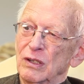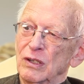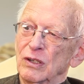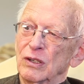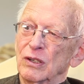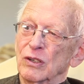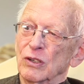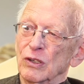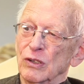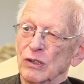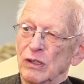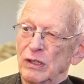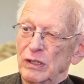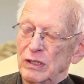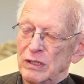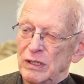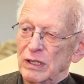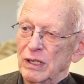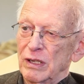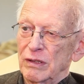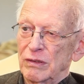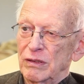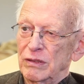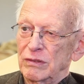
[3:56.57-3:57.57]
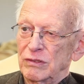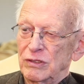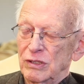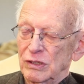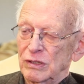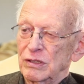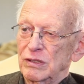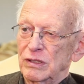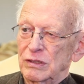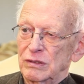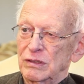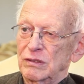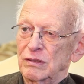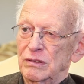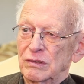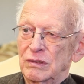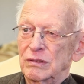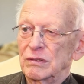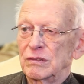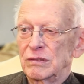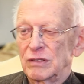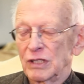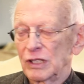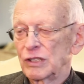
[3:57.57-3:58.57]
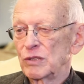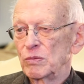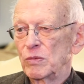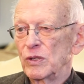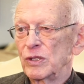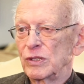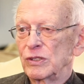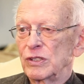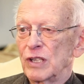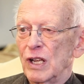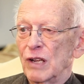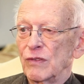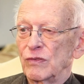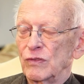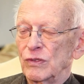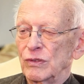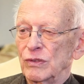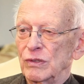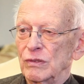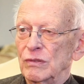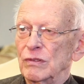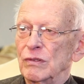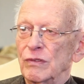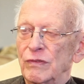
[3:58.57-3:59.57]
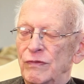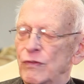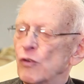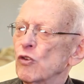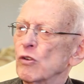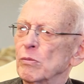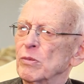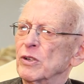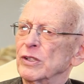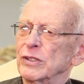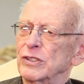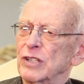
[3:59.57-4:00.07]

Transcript: early death just six months after the, four months